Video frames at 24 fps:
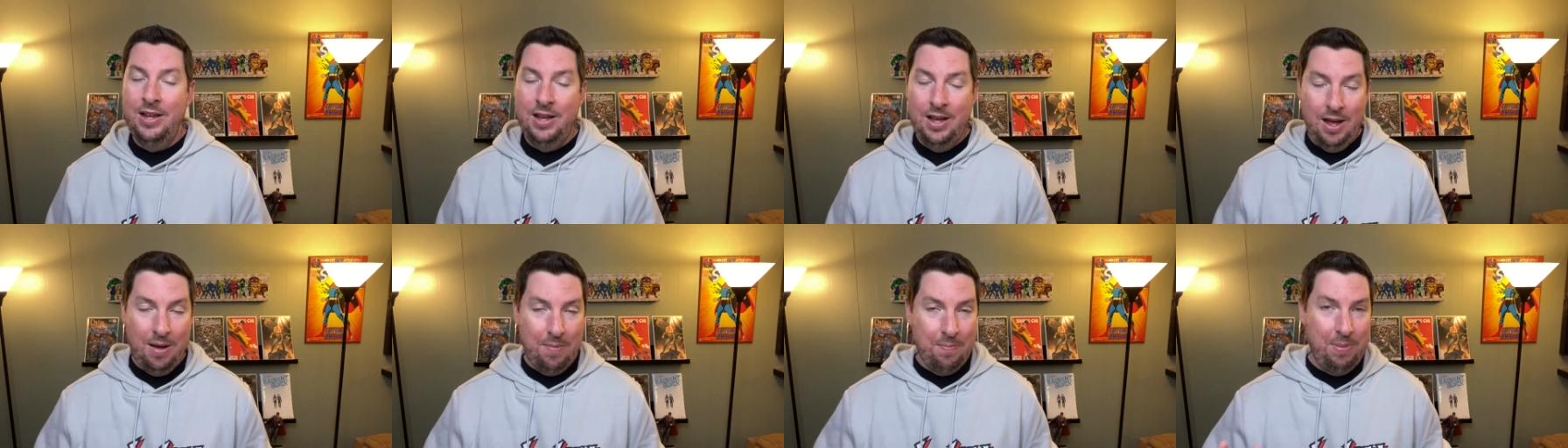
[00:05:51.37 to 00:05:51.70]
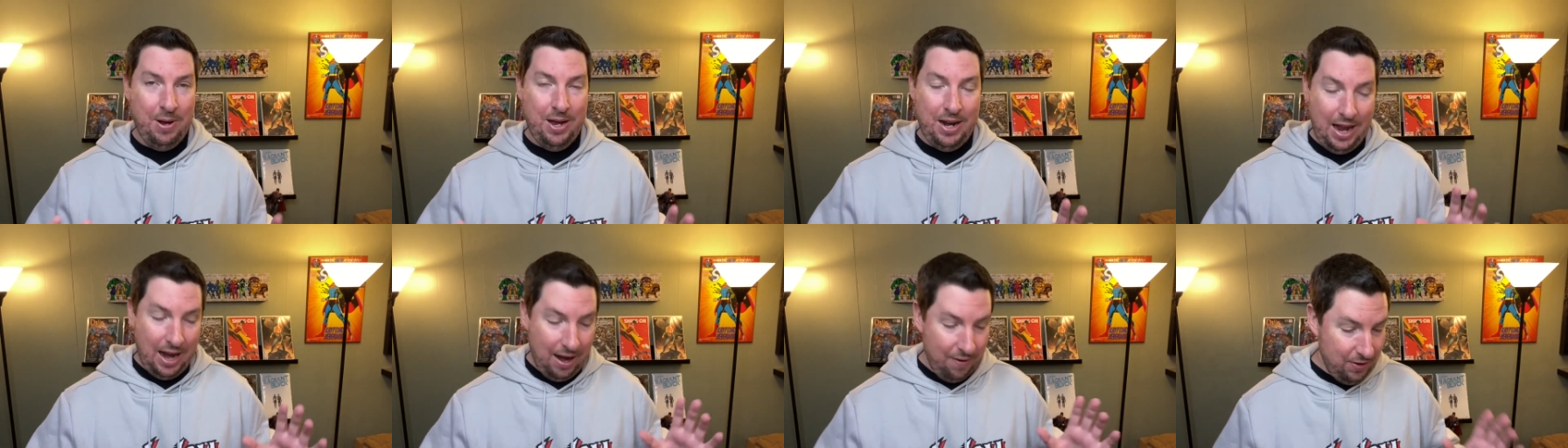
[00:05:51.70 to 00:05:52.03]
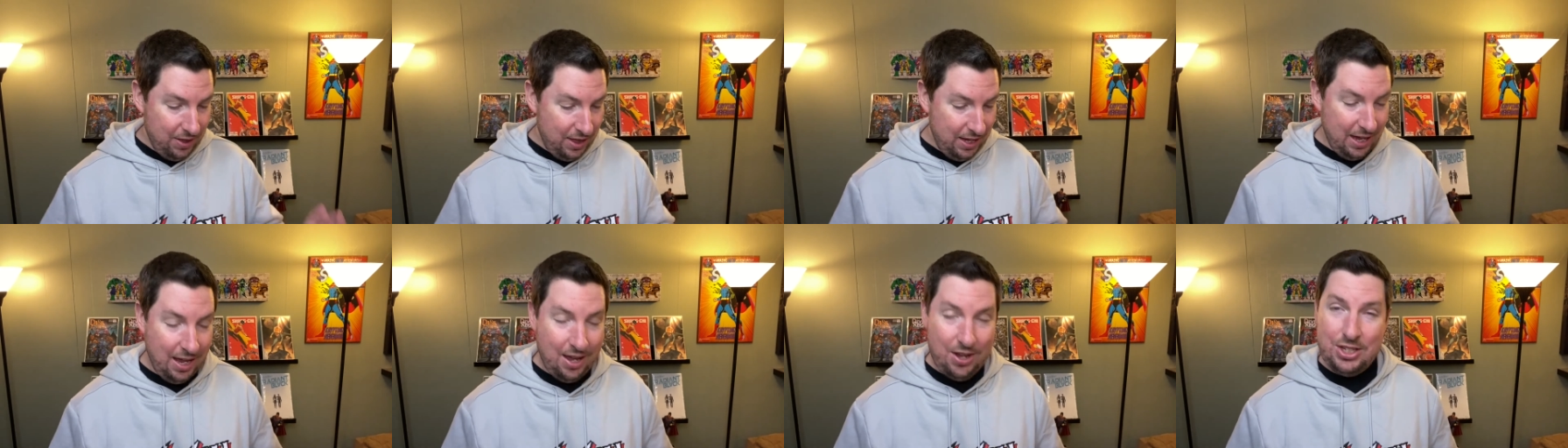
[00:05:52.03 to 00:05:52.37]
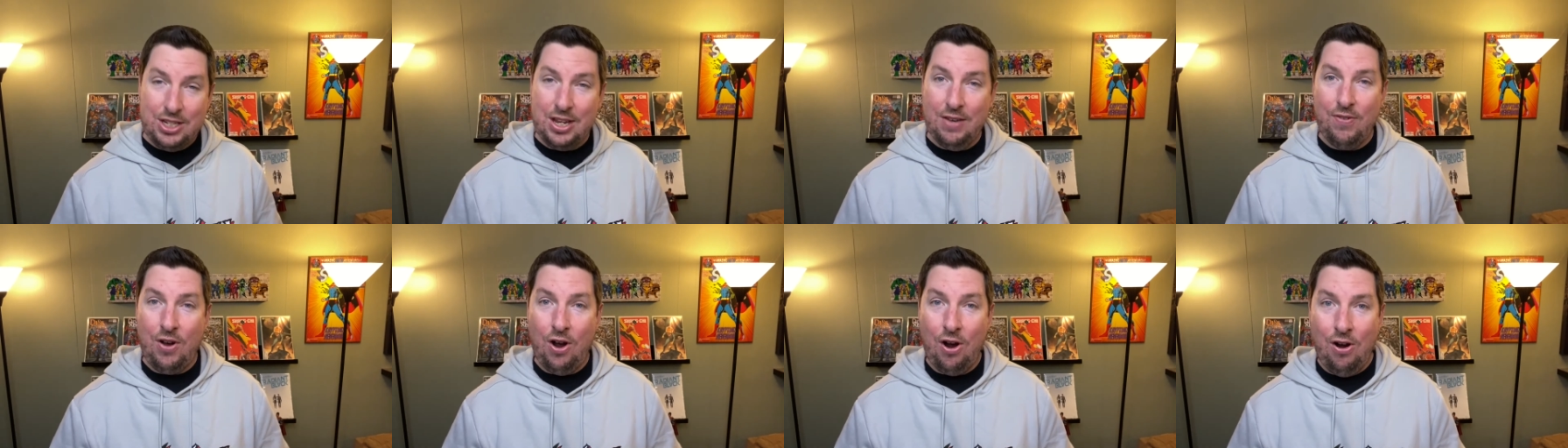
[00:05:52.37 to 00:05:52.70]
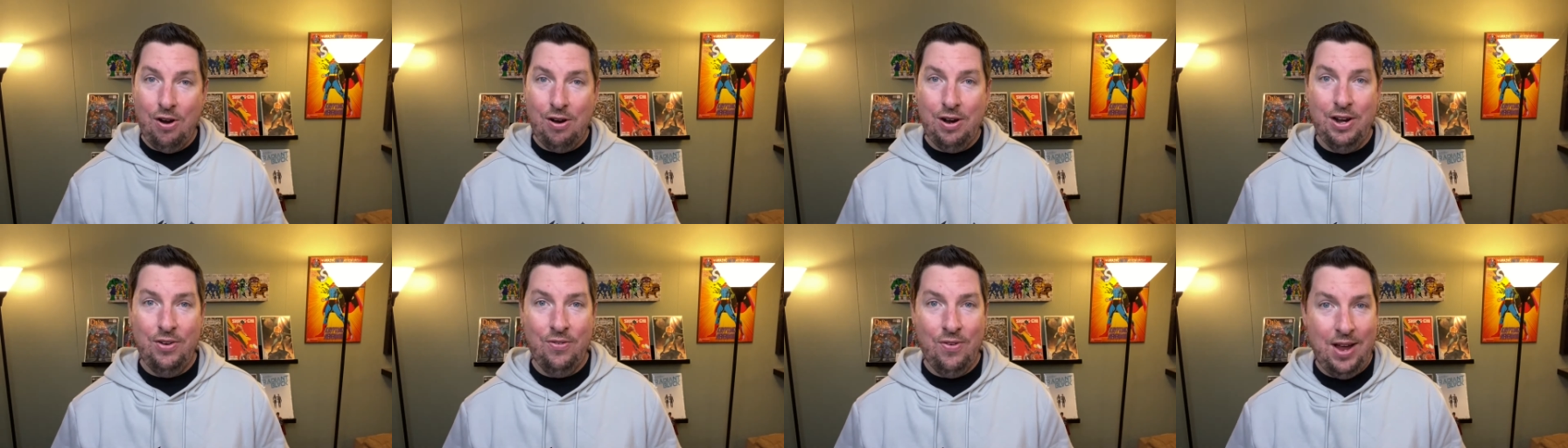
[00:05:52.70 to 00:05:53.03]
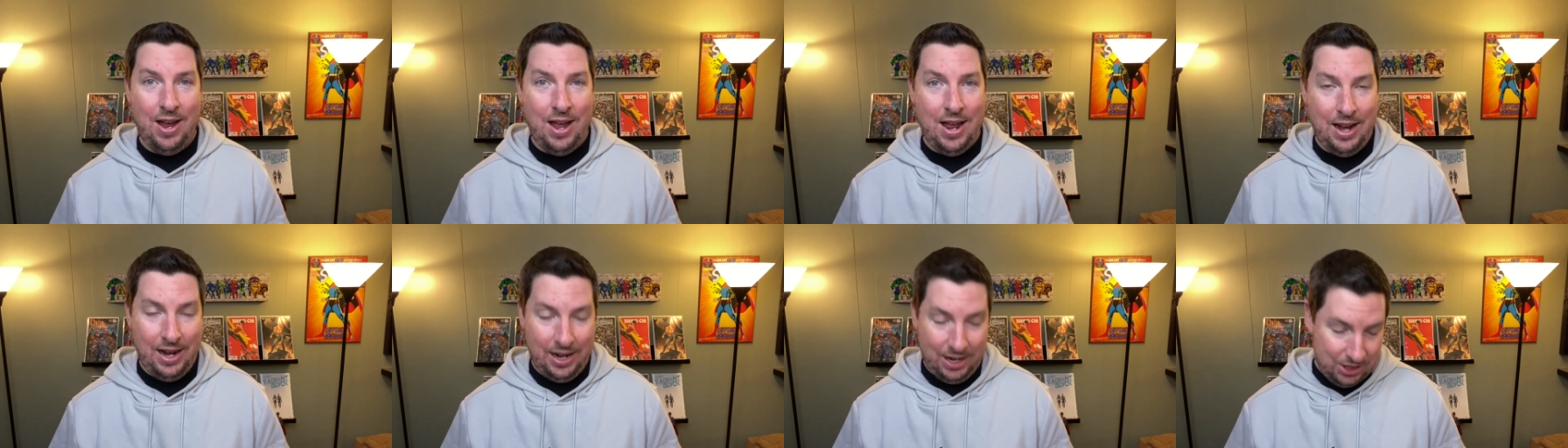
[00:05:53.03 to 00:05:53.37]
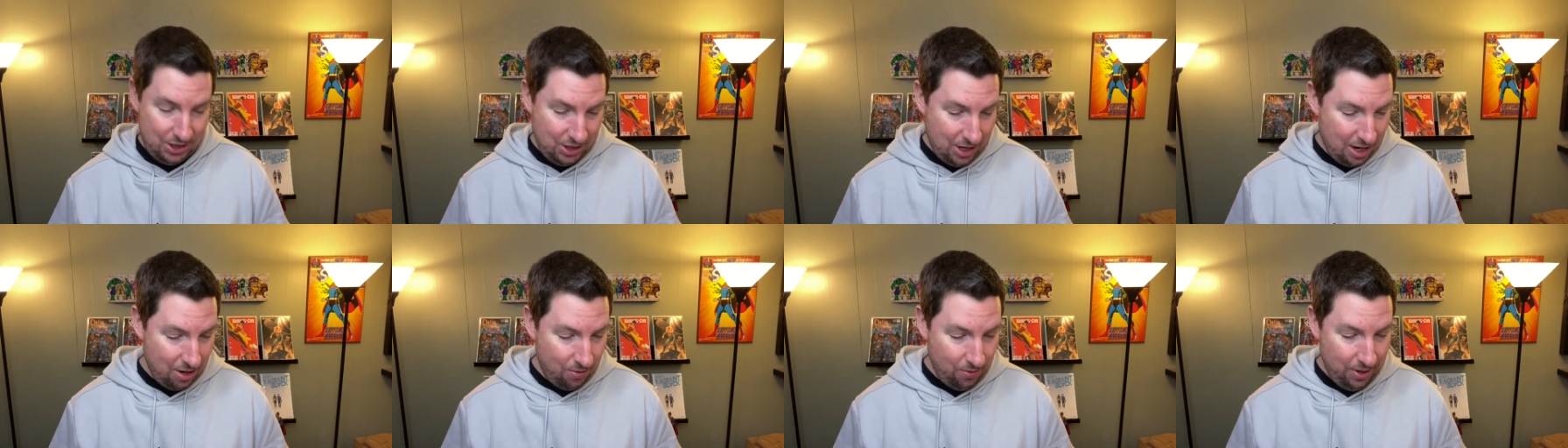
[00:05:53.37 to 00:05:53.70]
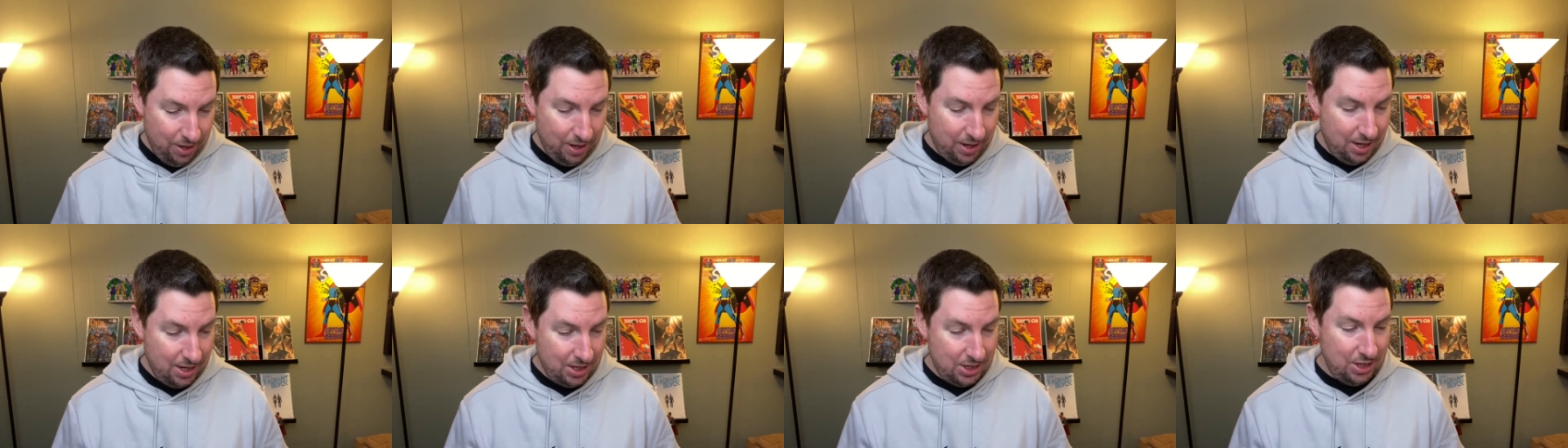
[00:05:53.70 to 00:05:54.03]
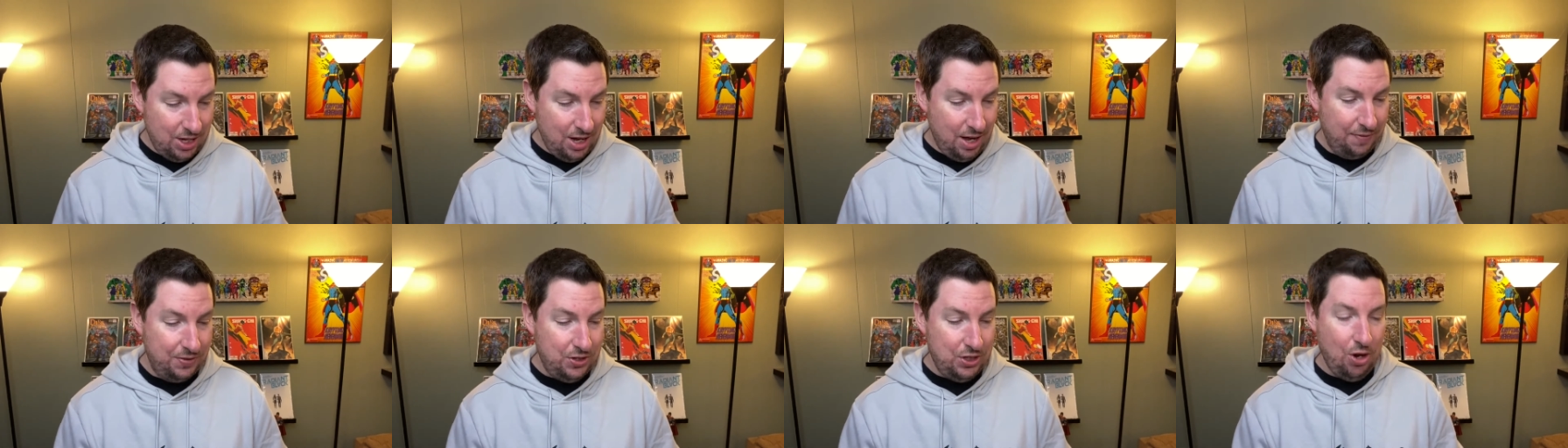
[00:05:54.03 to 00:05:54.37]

But everything else I've already read, and it's all really good stuff.